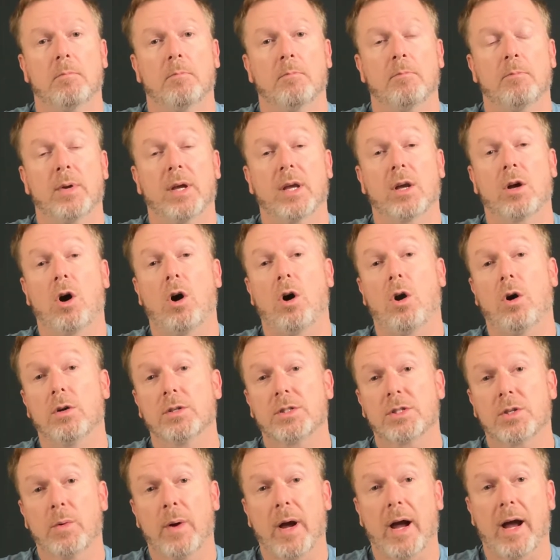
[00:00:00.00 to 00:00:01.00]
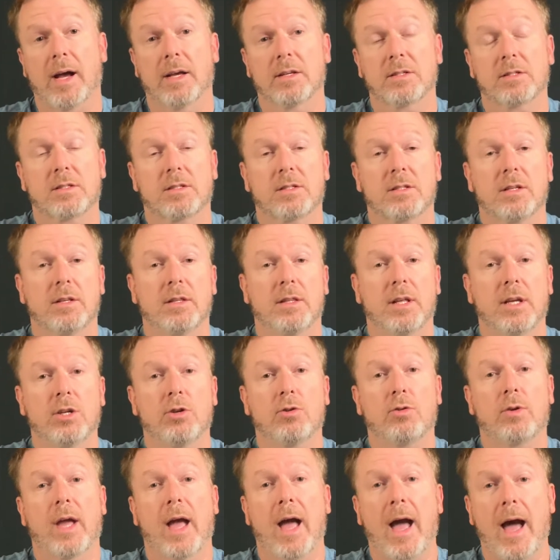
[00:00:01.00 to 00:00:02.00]
Bing also asks that
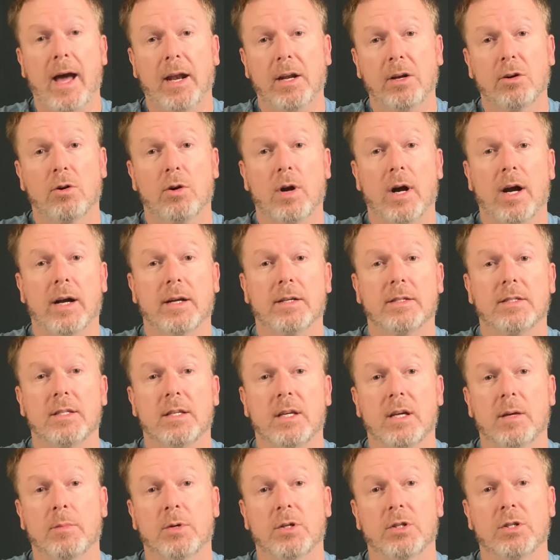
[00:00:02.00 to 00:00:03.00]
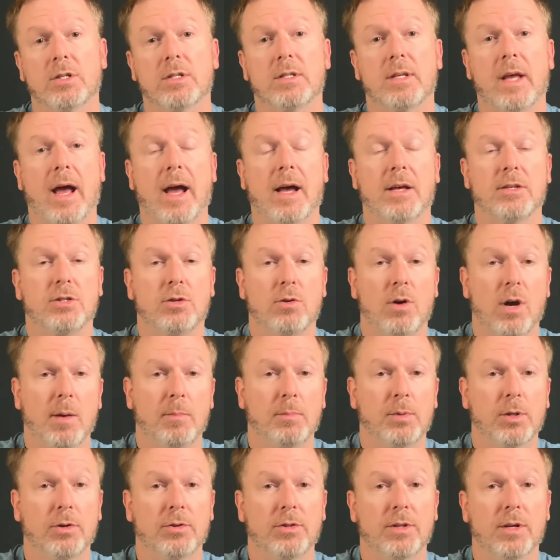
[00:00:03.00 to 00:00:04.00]
you categorize the images as you
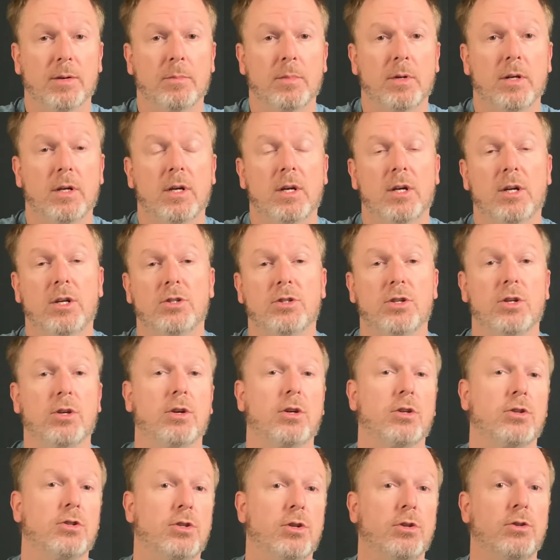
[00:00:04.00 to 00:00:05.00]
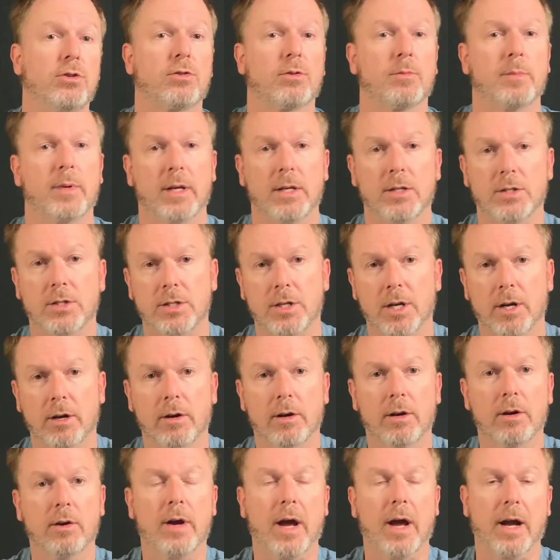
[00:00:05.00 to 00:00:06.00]
upload them. So you can choose from
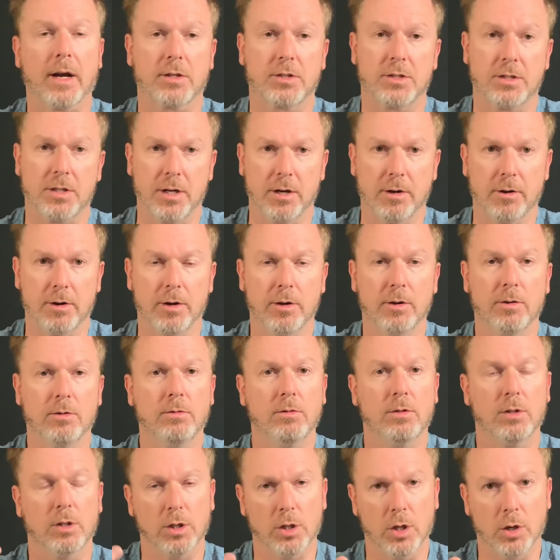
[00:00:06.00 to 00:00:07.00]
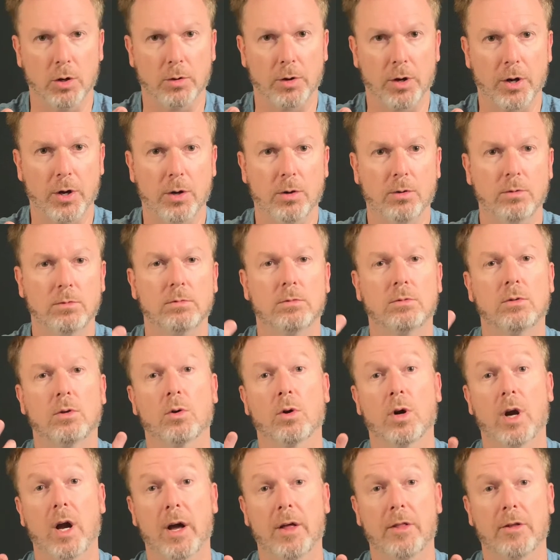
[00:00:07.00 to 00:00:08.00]
interior, exterior, logo,
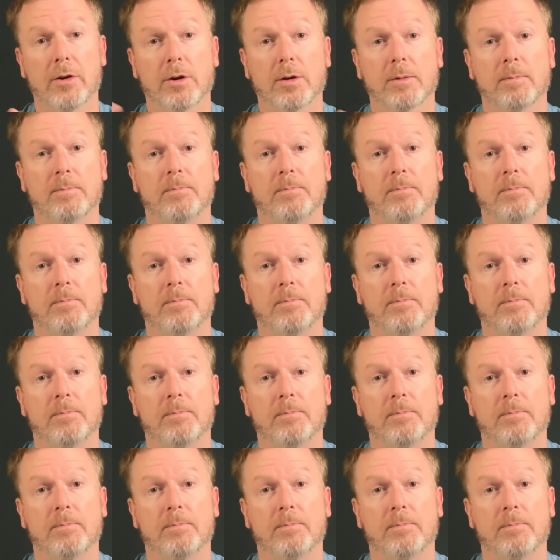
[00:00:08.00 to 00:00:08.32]
or other.